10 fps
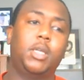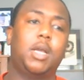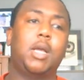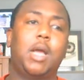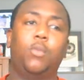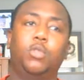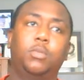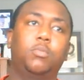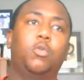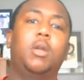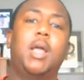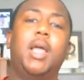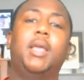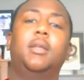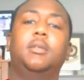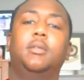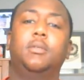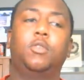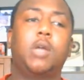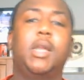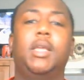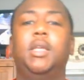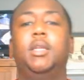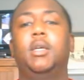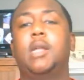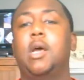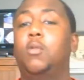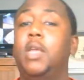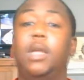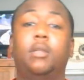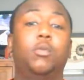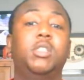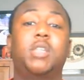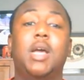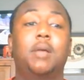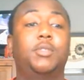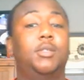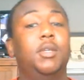I was more like trying to get done. I only had 3 stops.